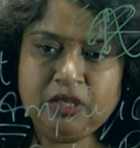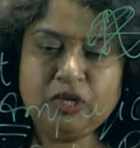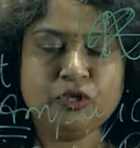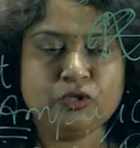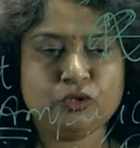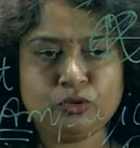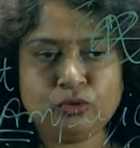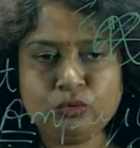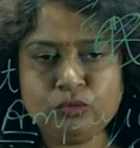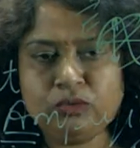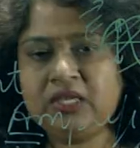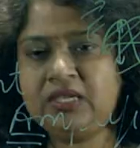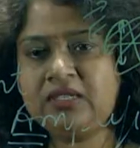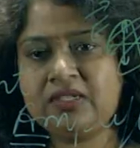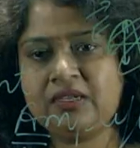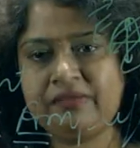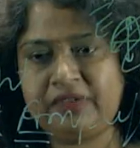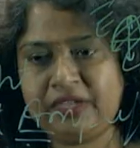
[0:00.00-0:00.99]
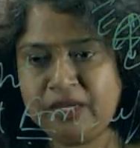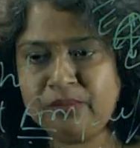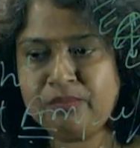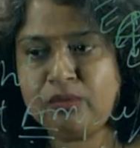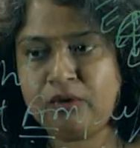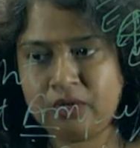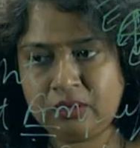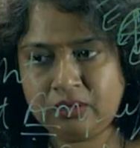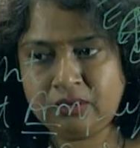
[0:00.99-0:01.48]
So, two things are very
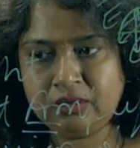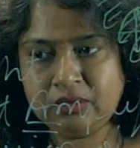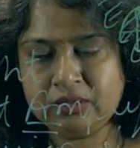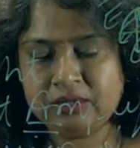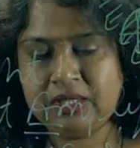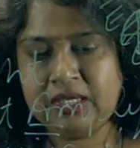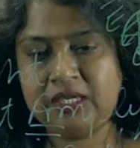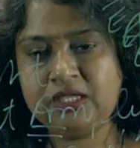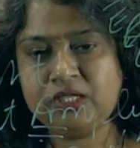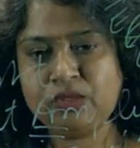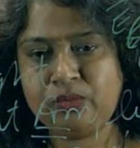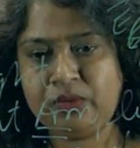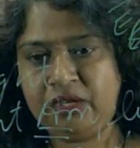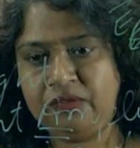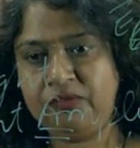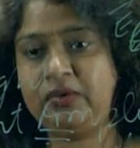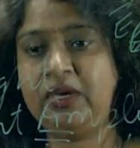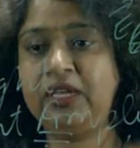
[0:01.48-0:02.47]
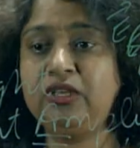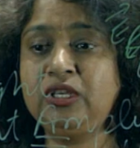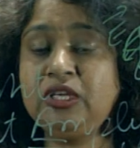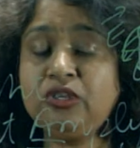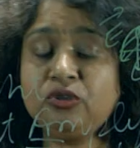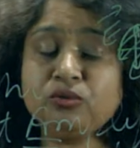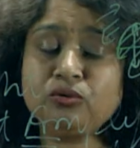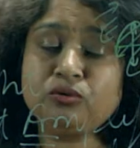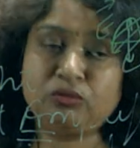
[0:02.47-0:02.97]
important, that is if I
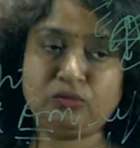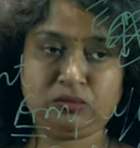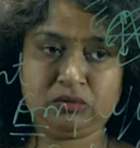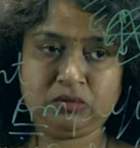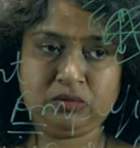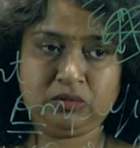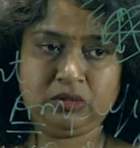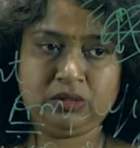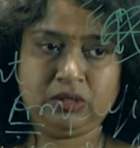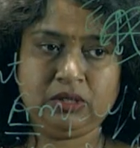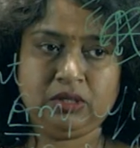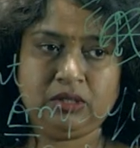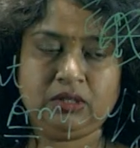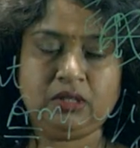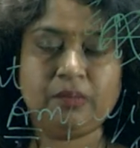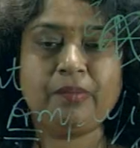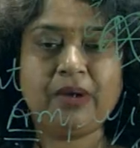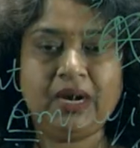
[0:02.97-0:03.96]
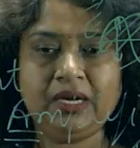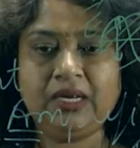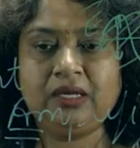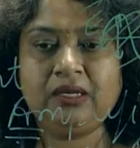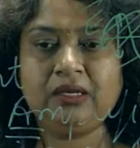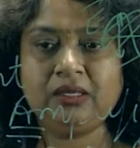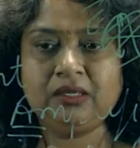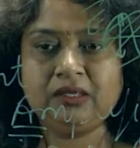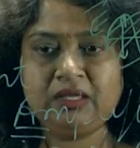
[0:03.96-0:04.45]
need to know the
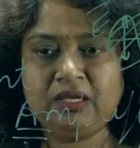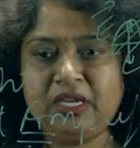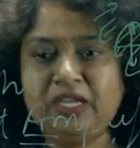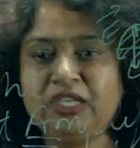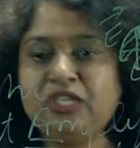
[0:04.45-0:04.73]
particle, then I